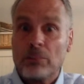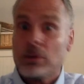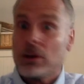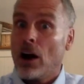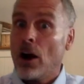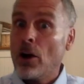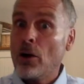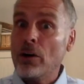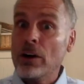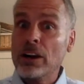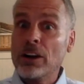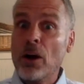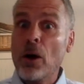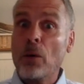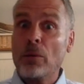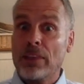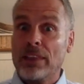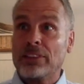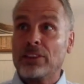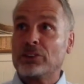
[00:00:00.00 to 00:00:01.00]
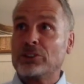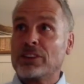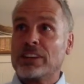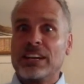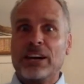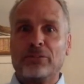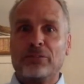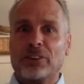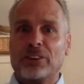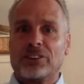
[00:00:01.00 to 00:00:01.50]
But I already know that there's a
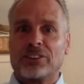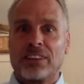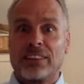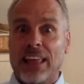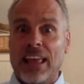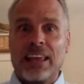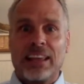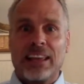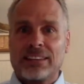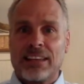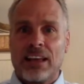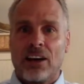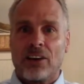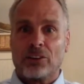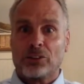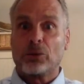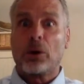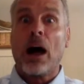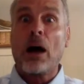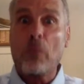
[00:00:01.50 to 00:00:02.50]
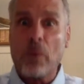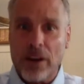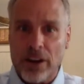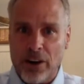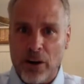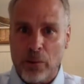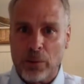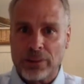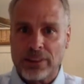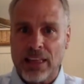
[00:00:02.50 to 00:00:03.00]
difference that they can tell. So I want to
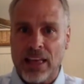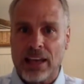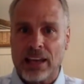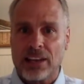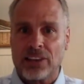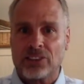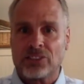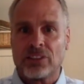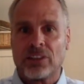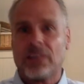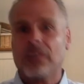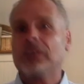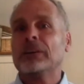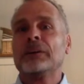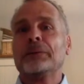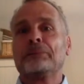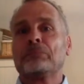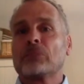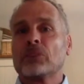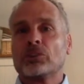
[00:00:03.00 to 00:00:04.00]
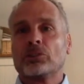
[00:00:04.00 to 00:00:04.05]
know what that is. Mm-hmm.